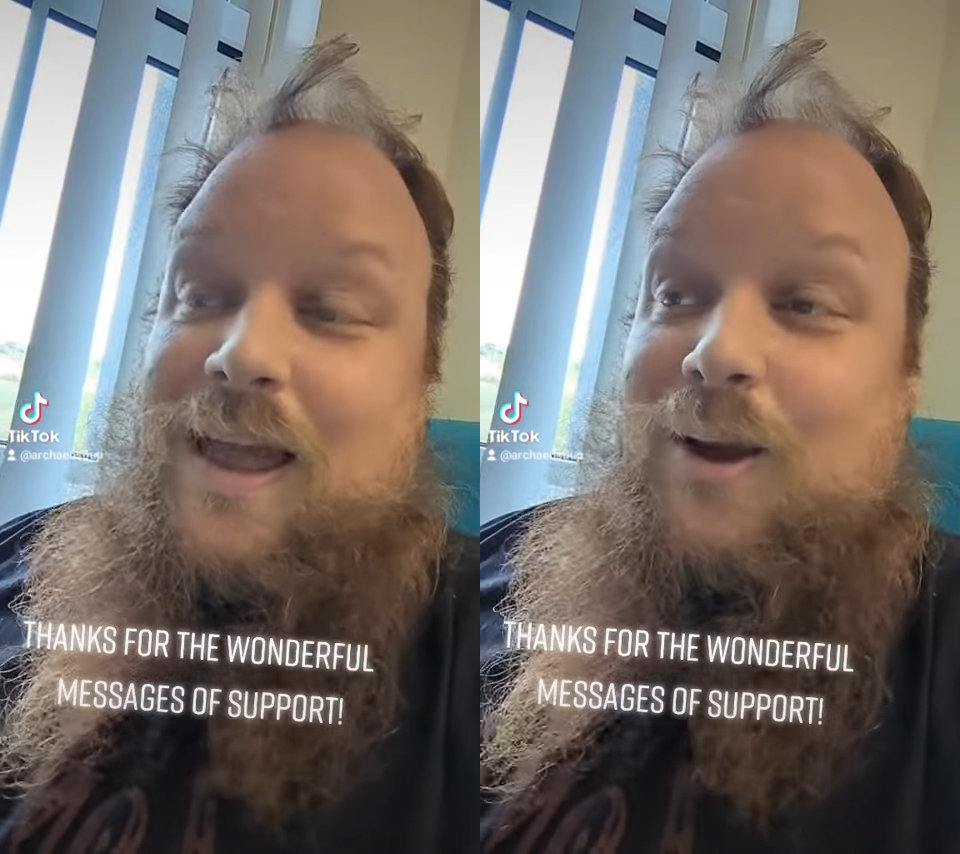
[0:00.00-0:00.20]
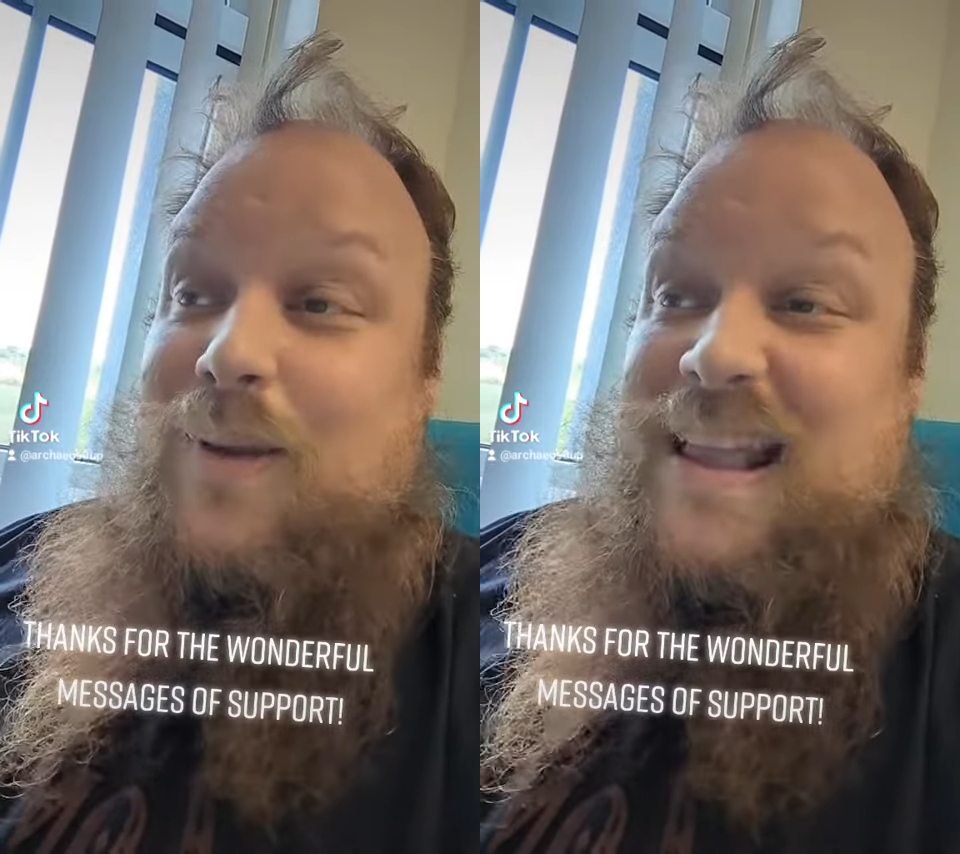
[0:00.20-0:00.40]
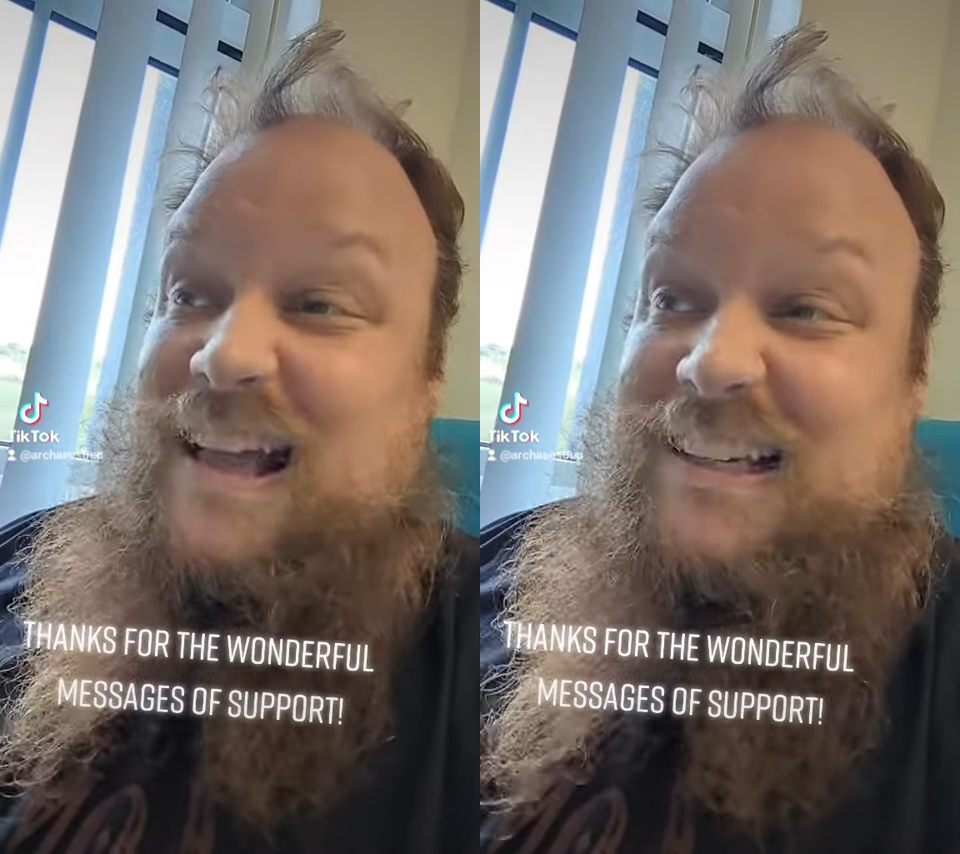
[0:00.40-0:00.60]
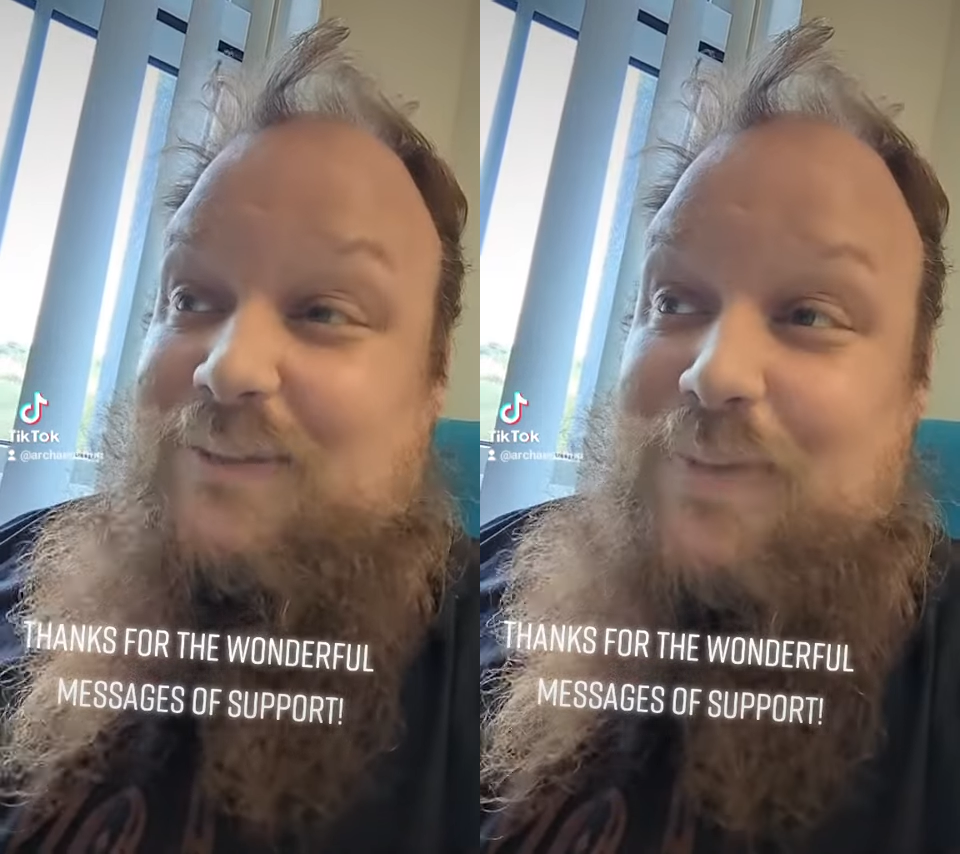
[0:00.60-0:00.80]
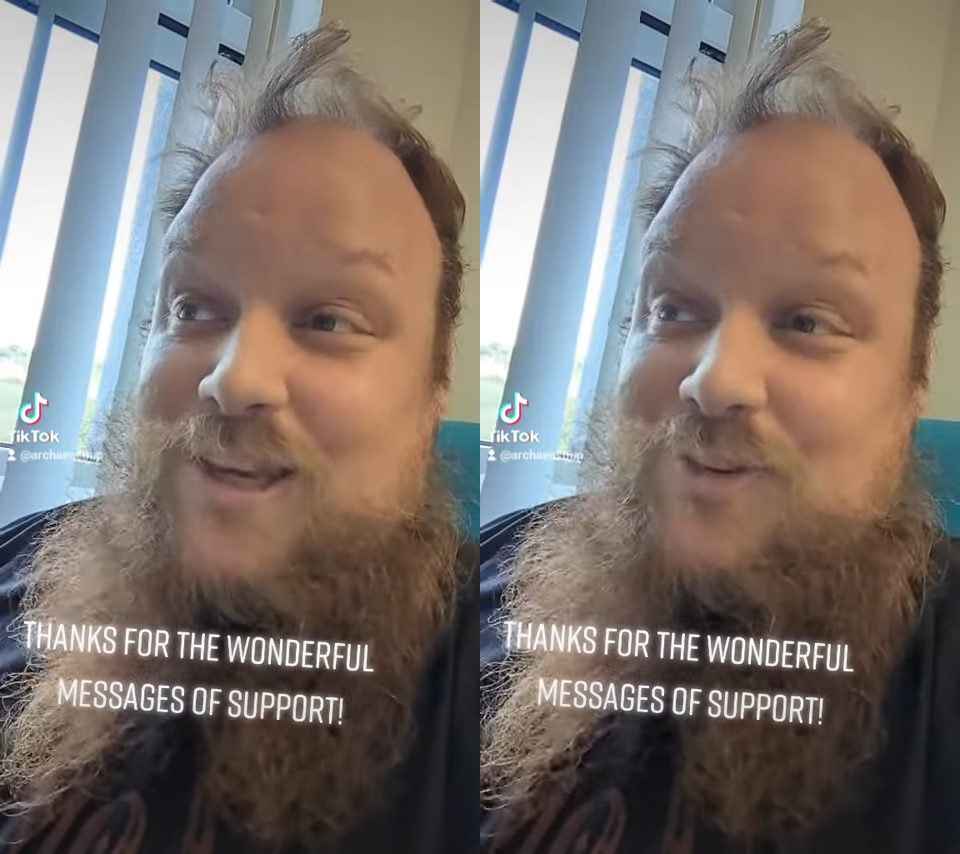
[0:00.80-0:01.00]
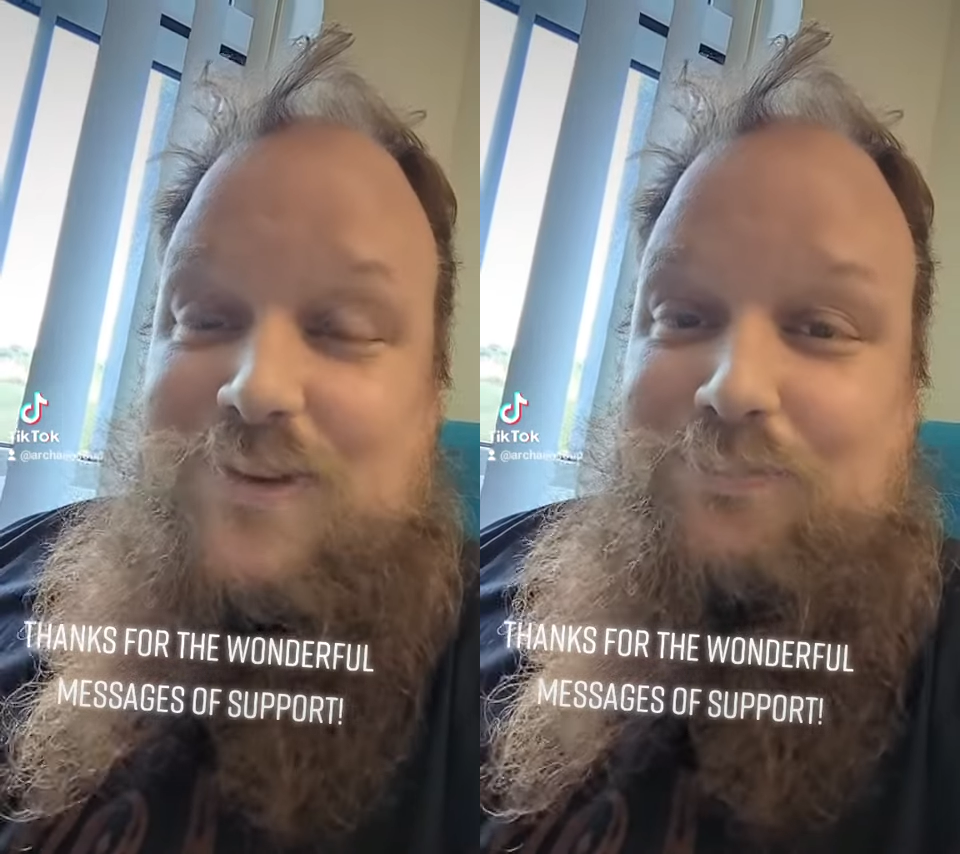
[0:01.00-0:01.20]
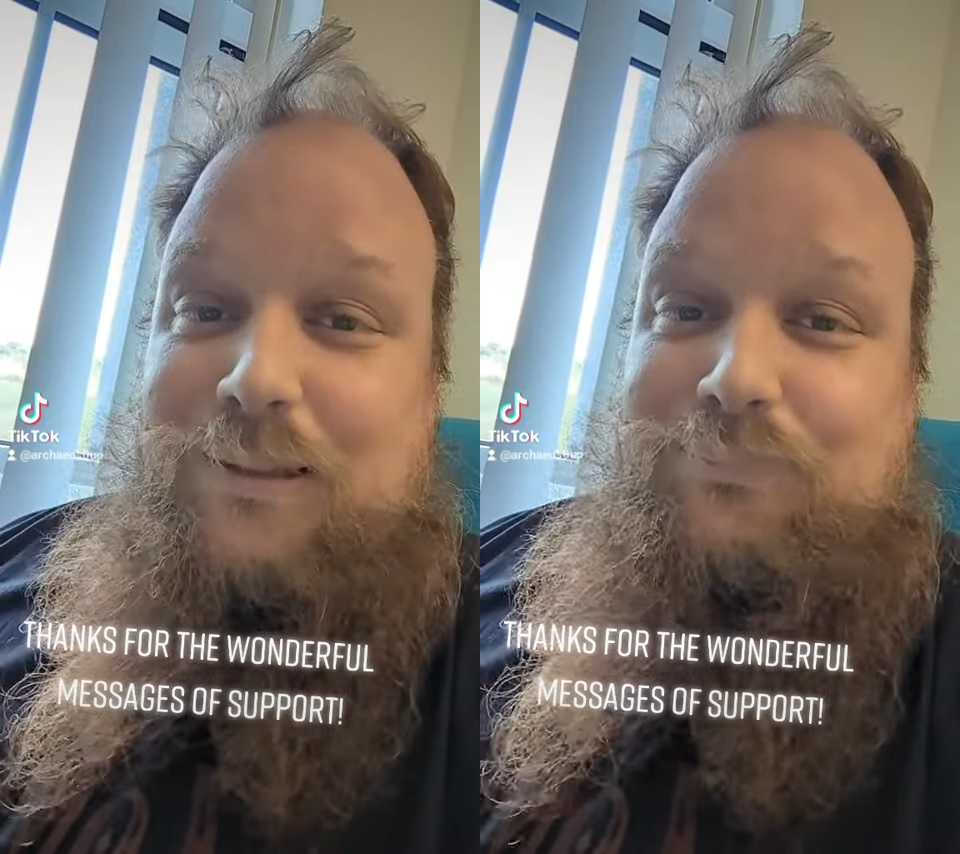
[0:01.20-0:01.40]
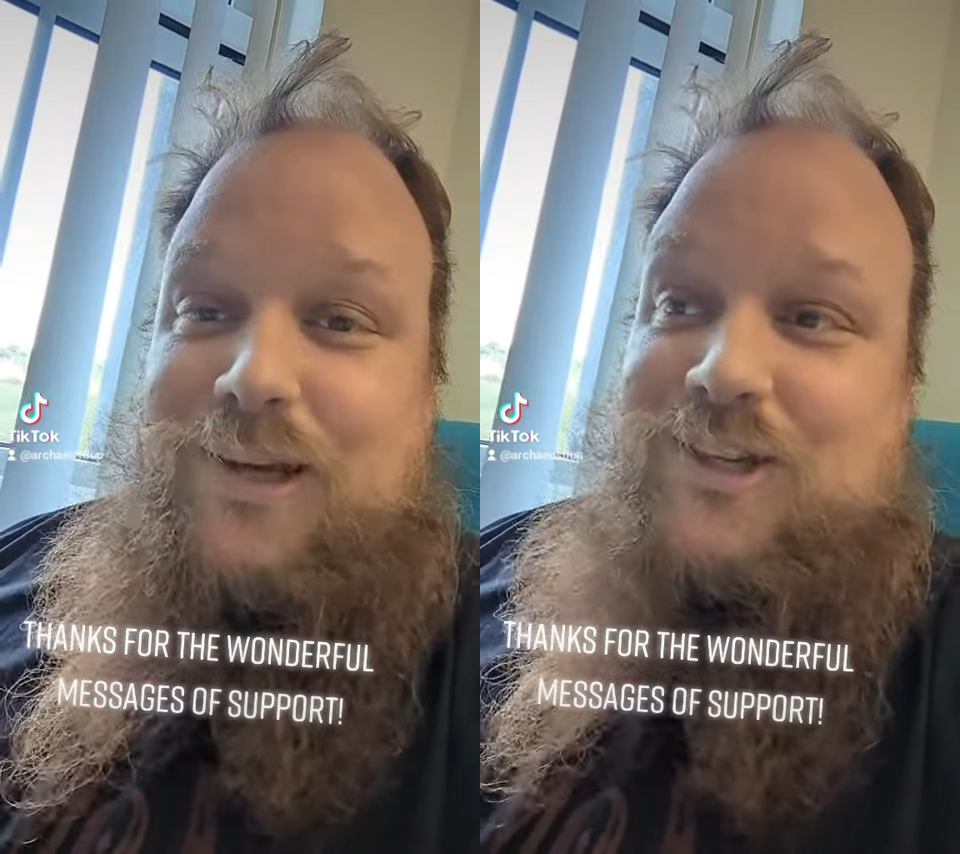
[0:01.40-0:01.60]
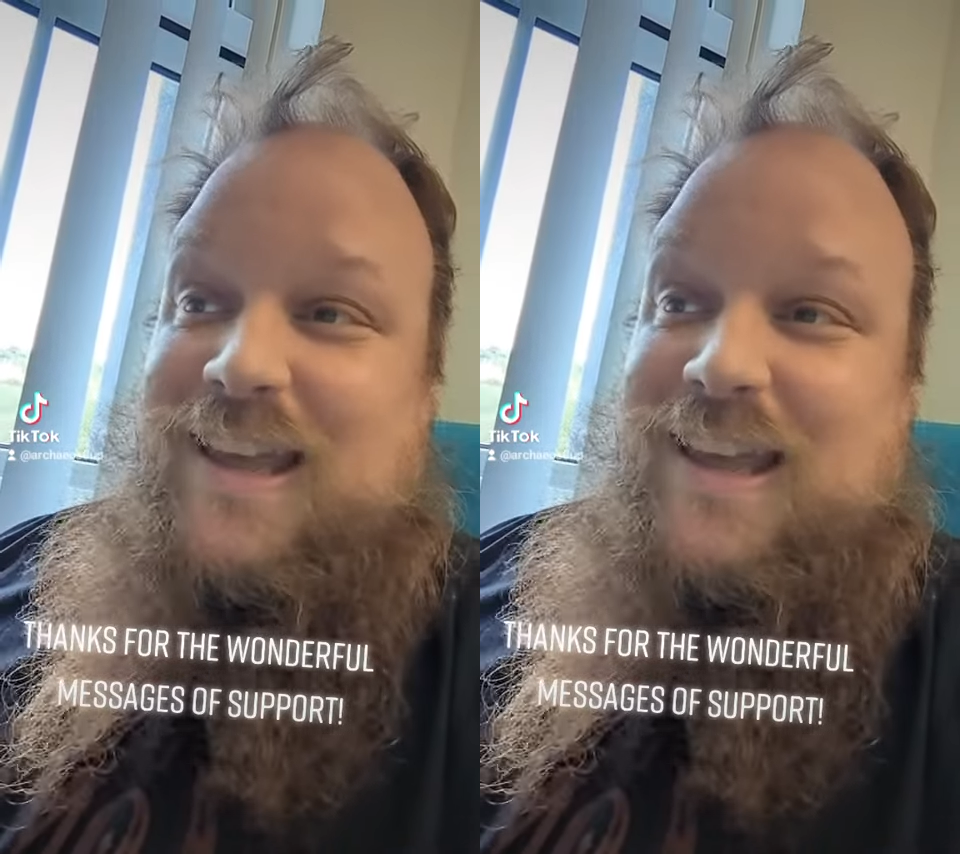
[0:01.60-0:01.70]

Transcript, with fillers: "We cannot measure his blood pressure.